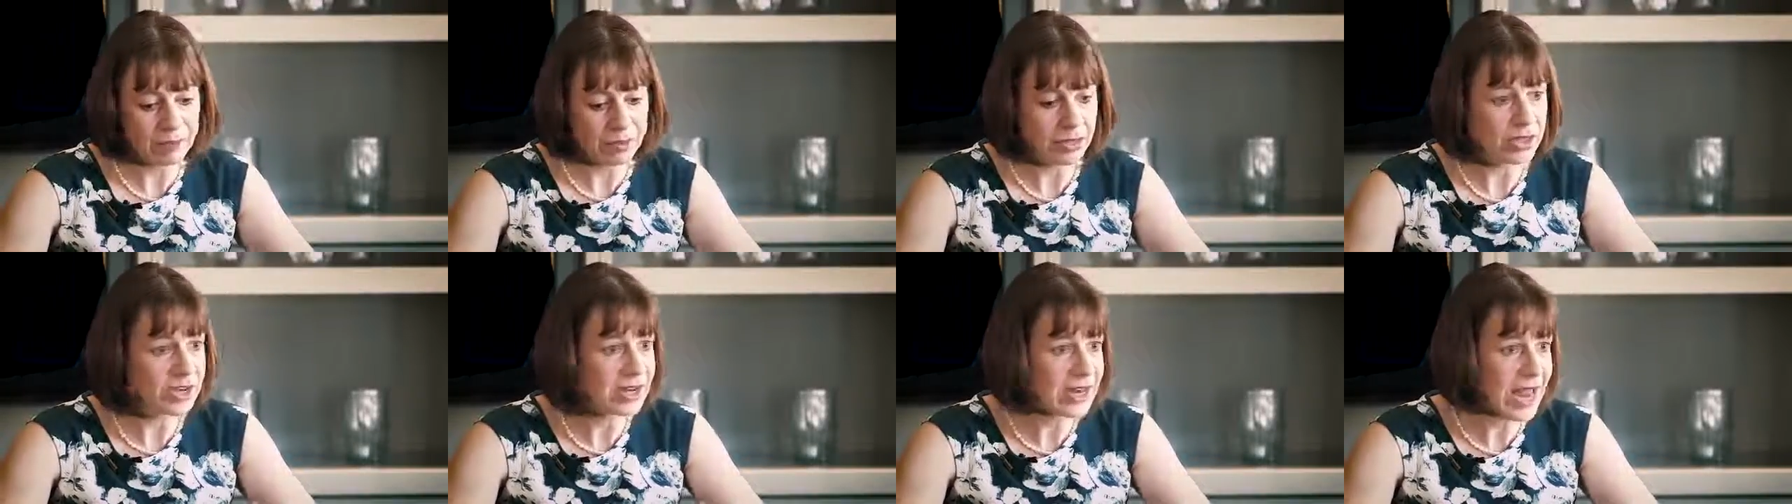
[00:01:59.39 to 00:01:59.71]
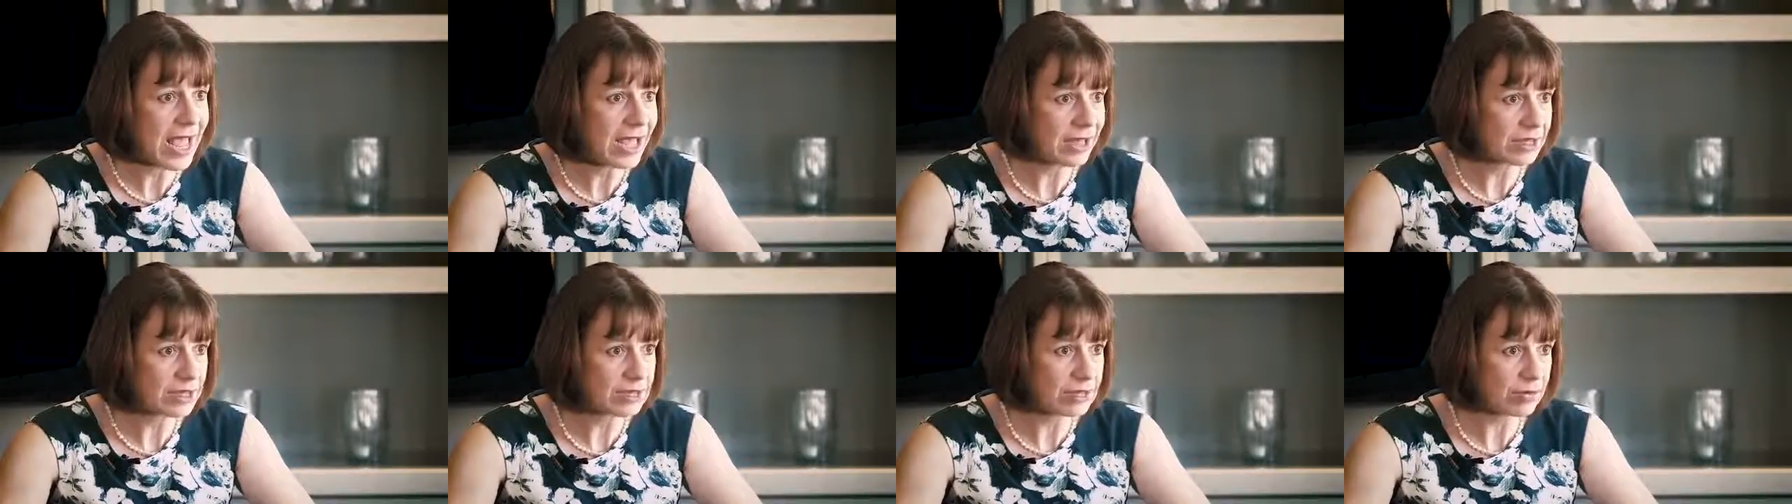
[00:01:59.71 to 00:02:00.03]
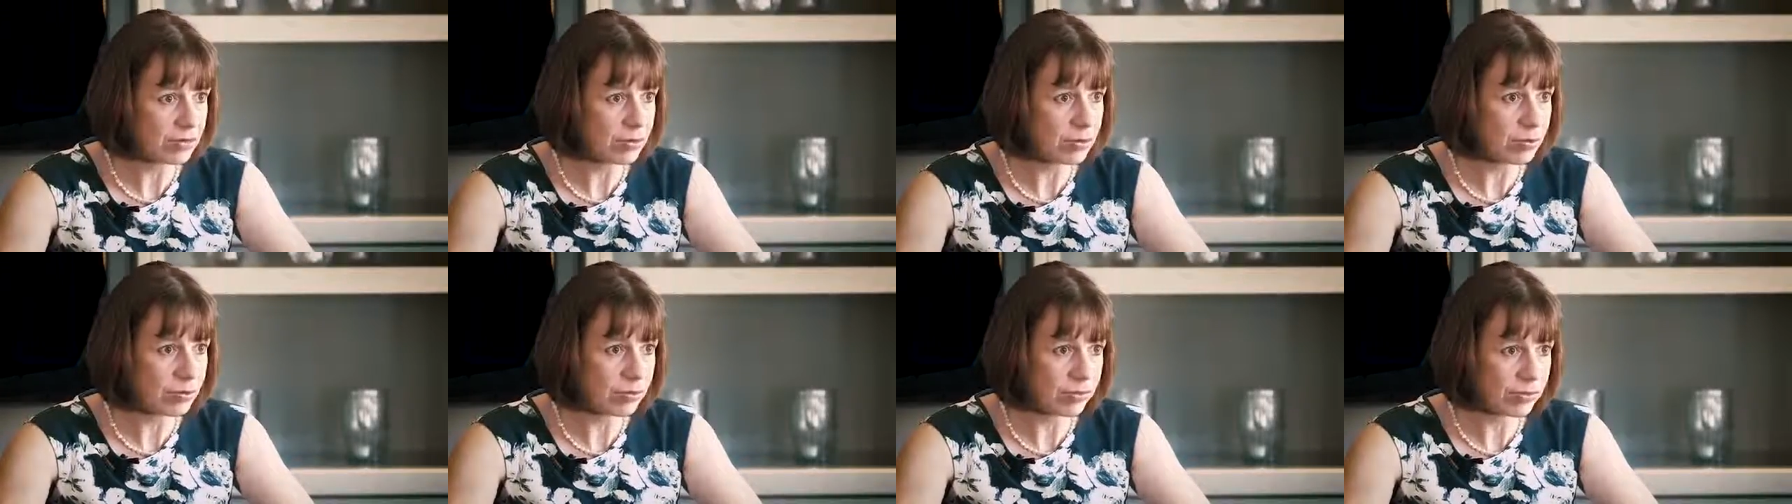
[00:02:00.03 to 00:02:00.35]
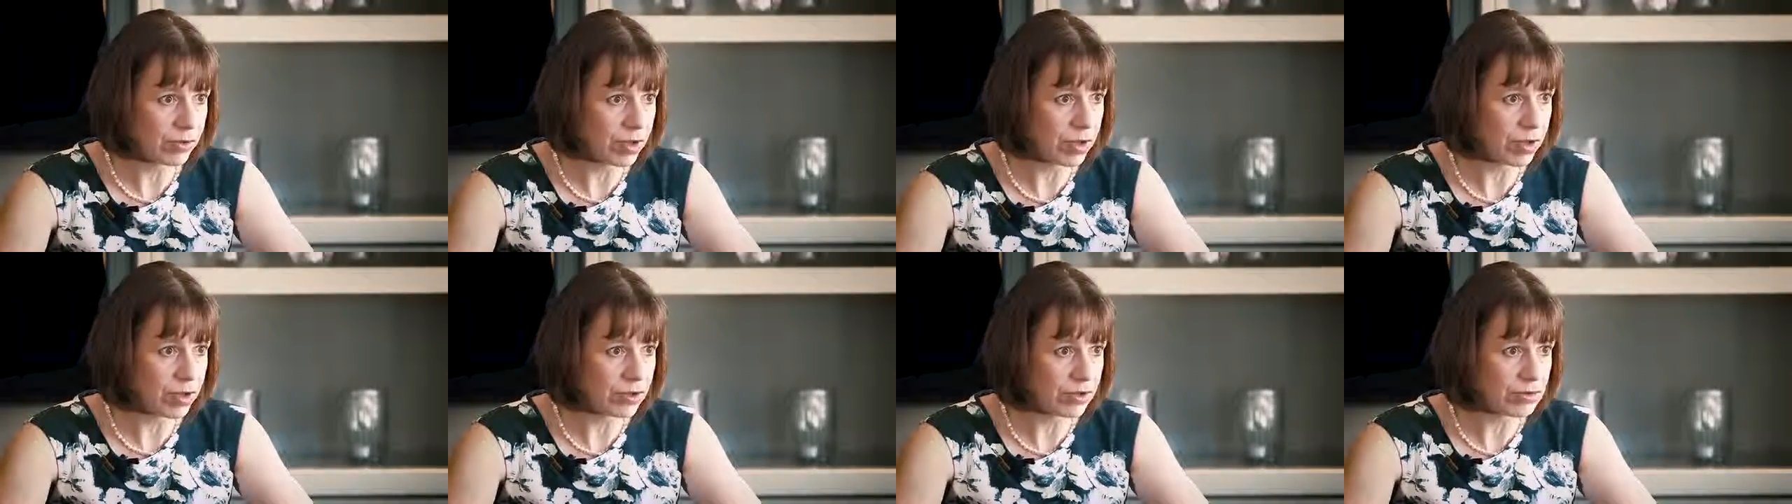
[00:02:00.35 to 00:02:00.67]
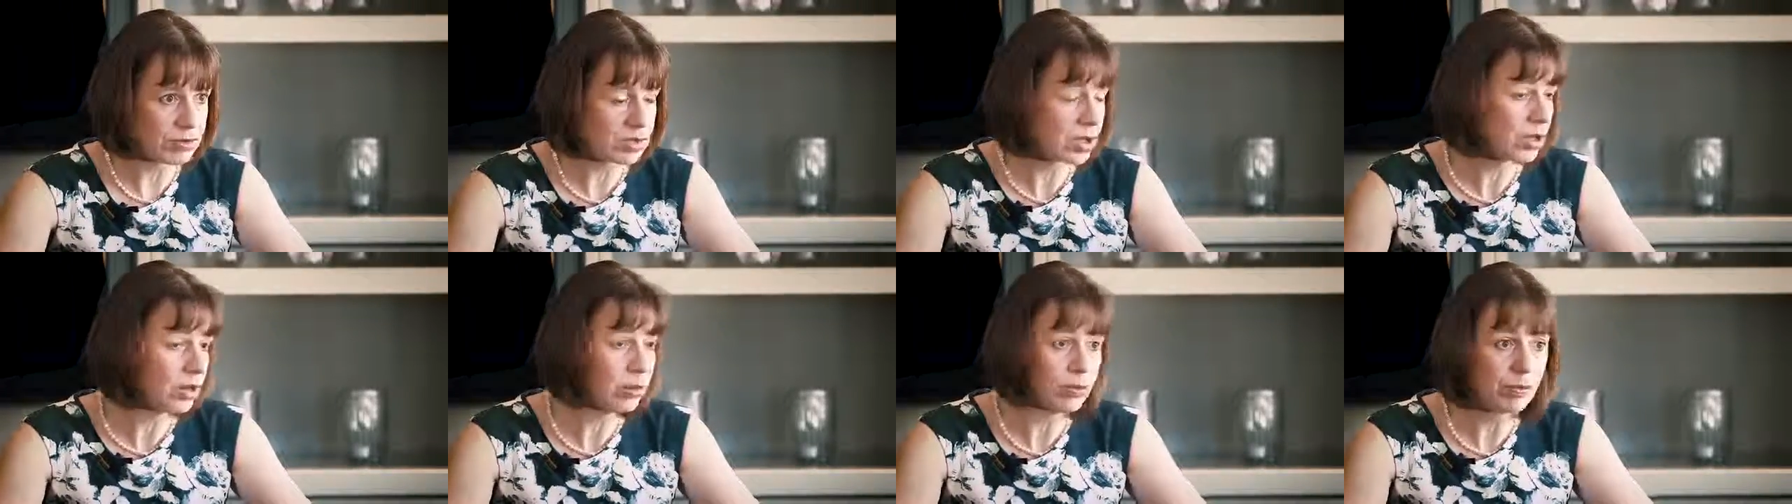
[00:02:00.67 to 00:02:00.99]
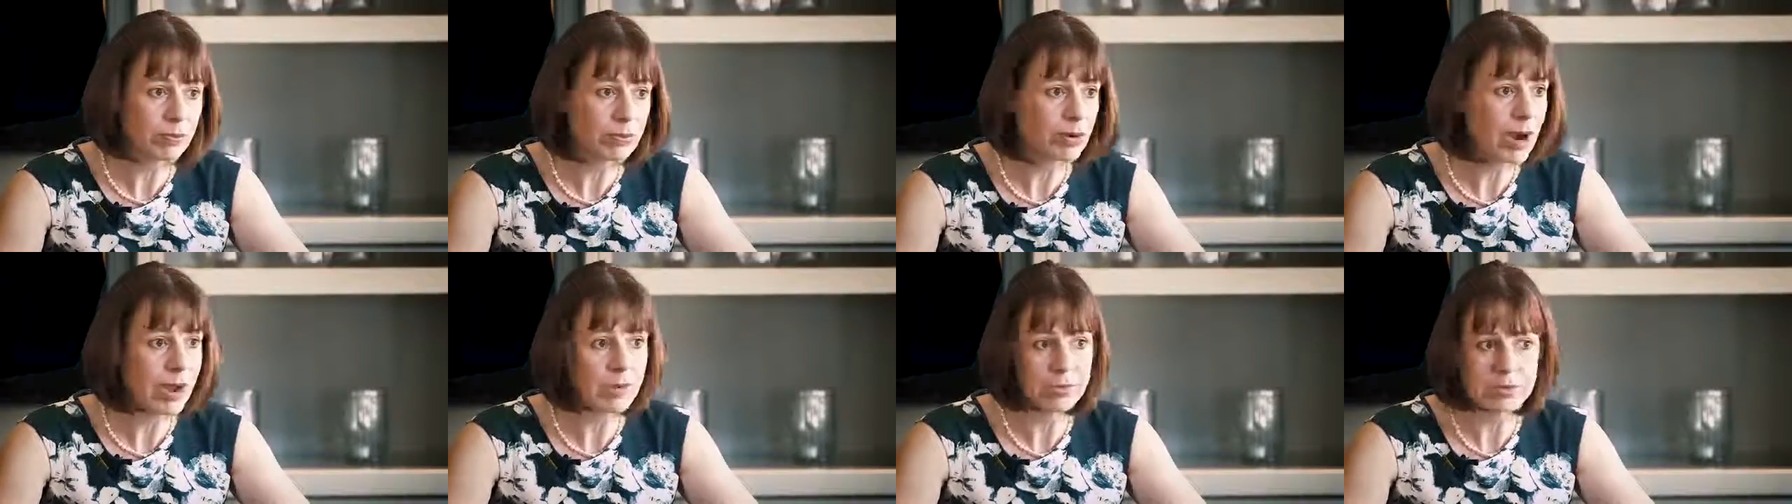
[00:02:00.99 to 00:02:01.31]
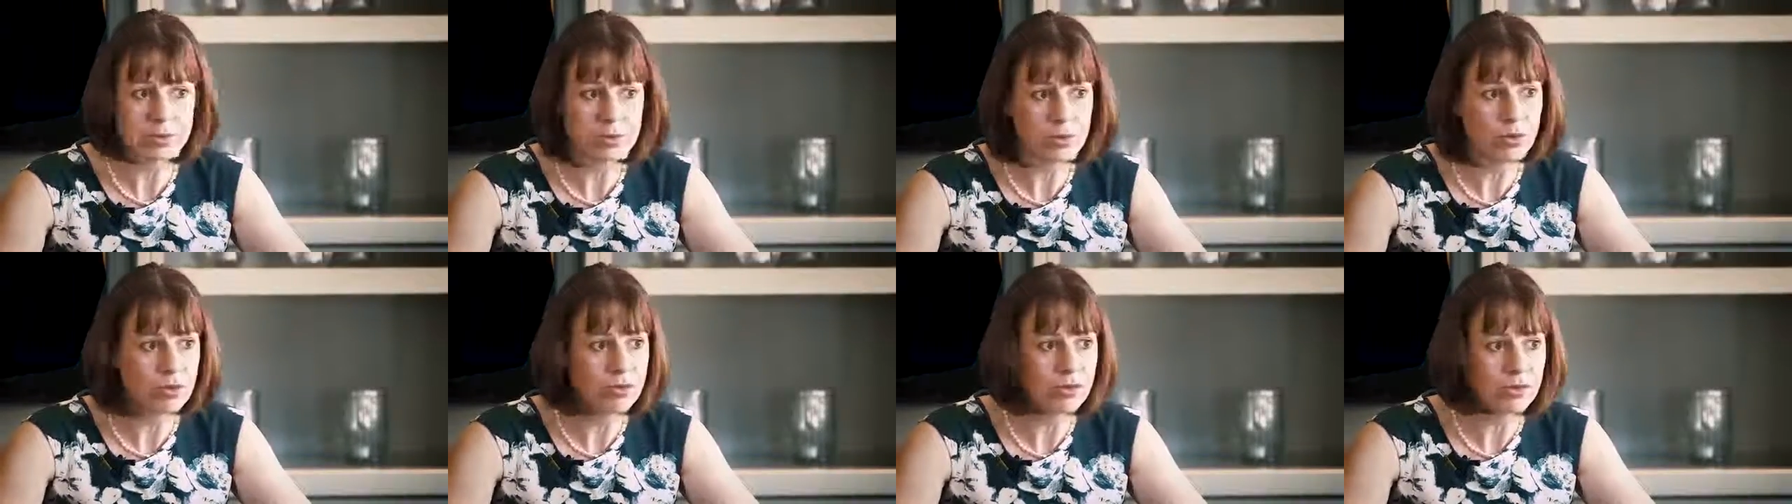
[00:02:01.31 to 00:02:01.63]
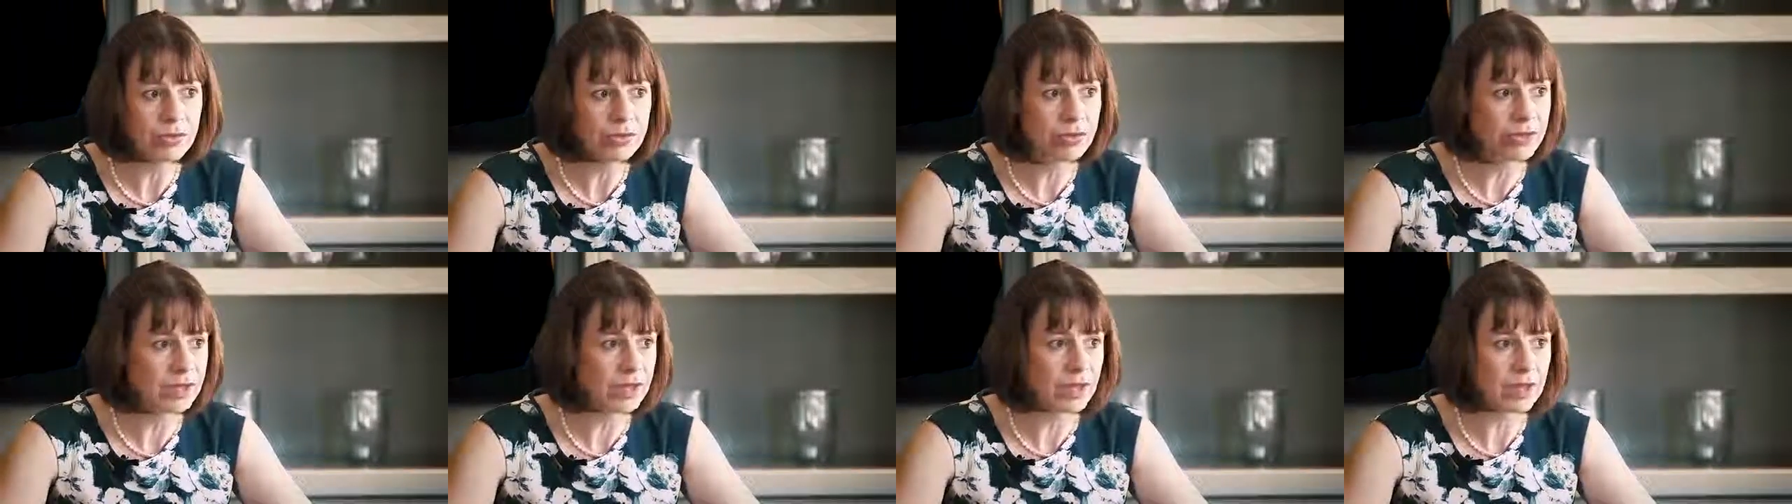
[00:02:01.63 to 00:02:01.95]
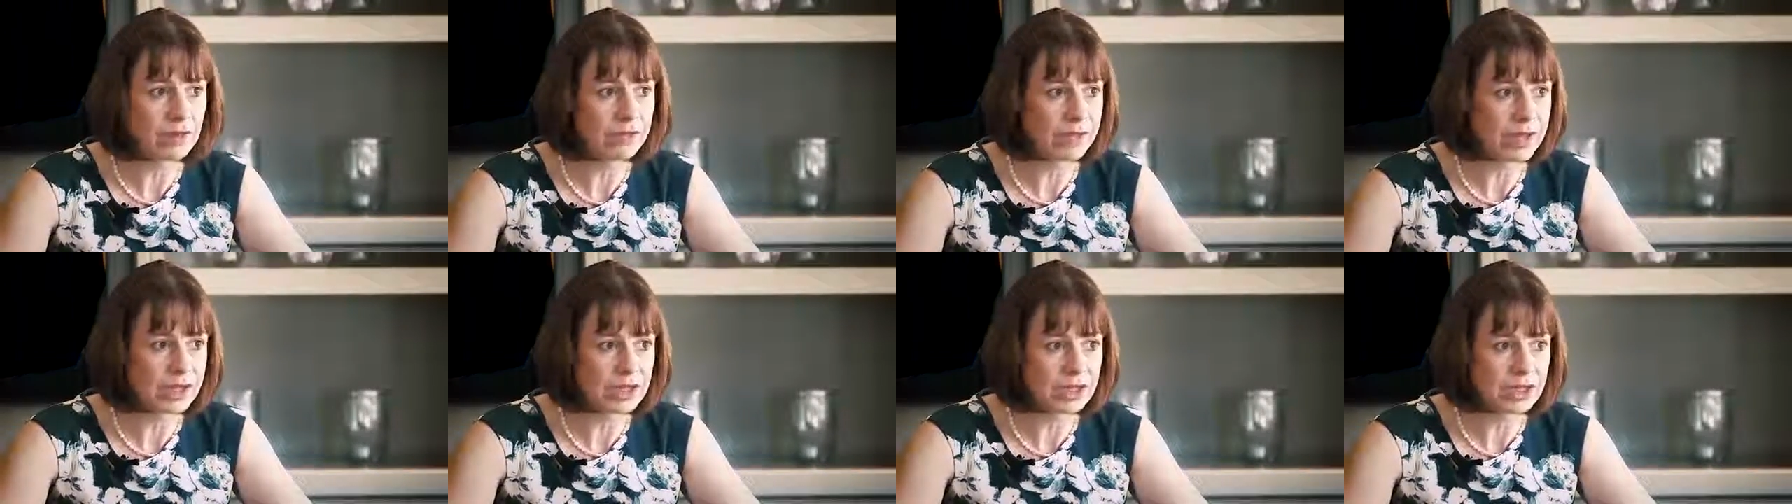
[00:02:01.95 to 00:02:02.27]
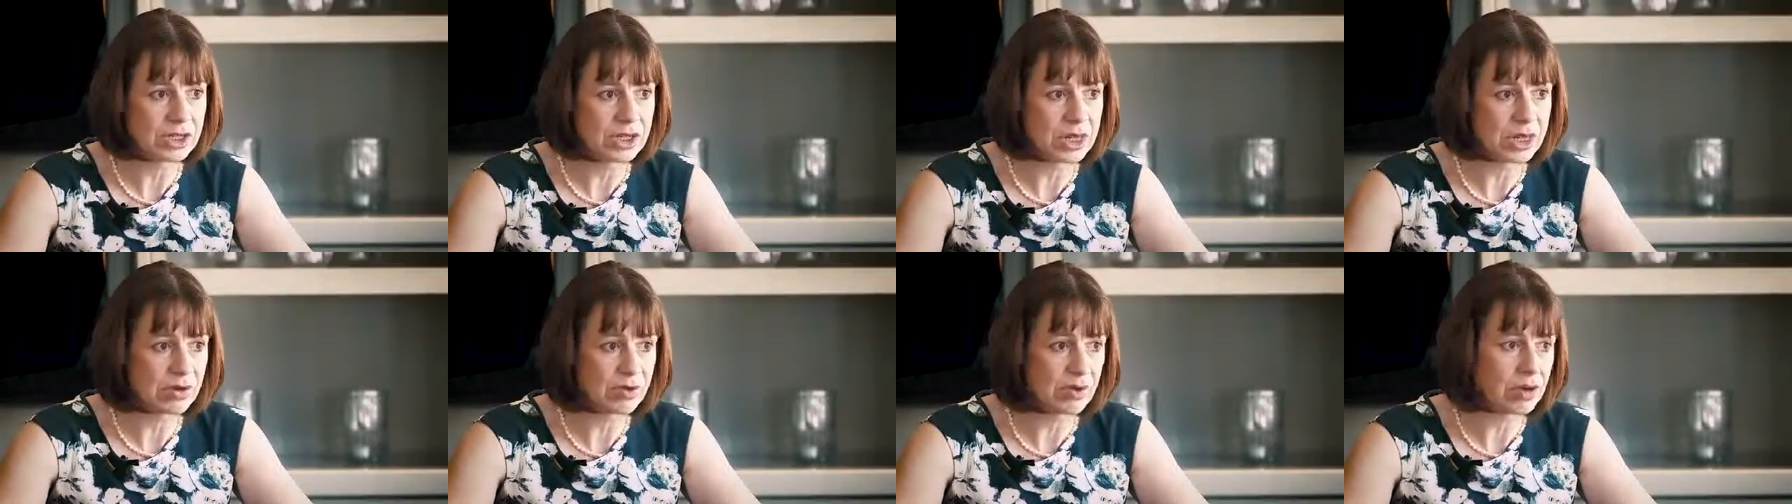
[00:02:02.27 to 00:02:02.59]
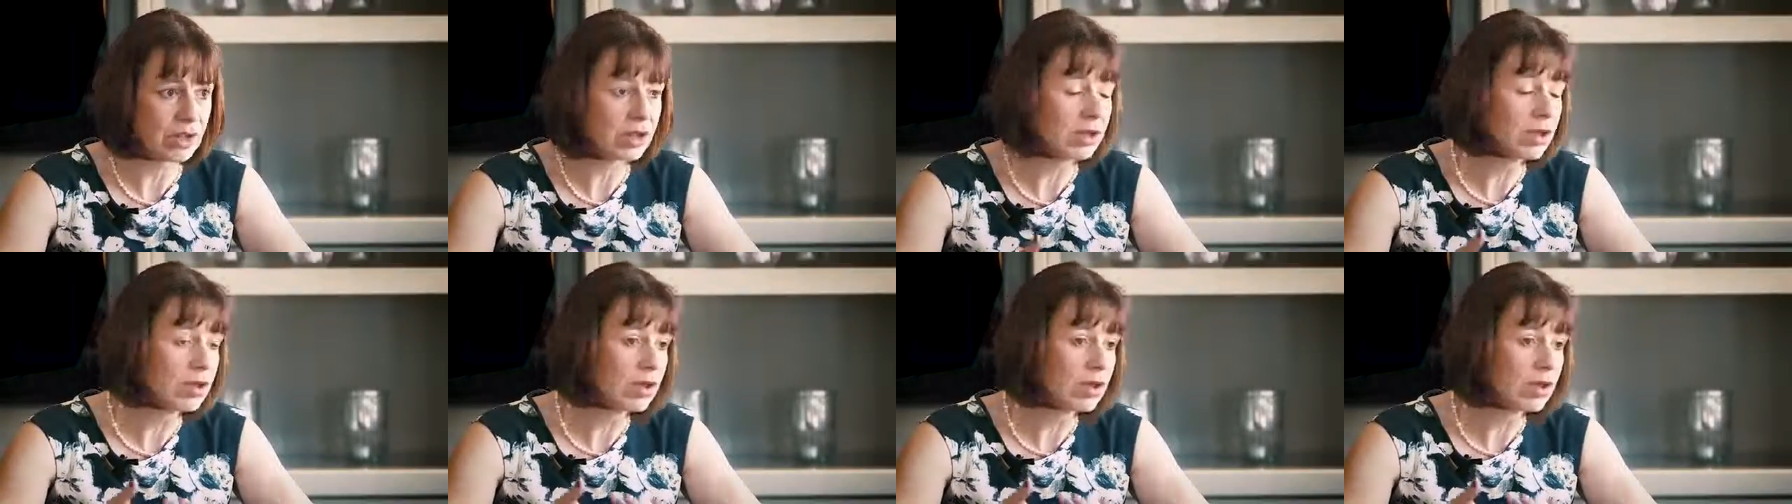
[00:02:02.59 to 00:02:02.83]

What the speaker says: the next group of girls who perhaps wouldn't think of engineering